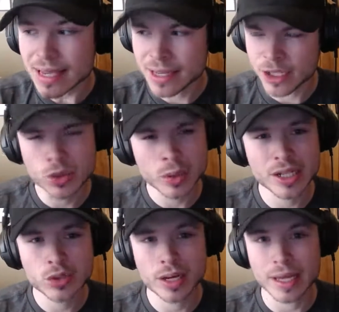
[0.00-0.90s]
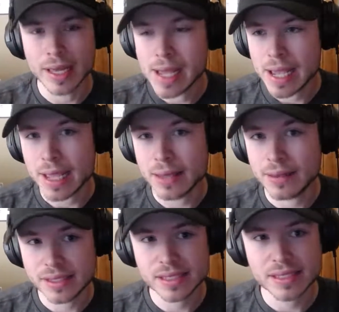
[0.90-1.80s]
It is 2020.
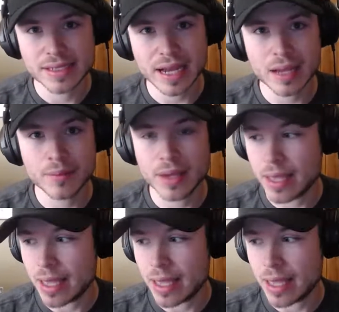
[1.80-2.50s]
This is a time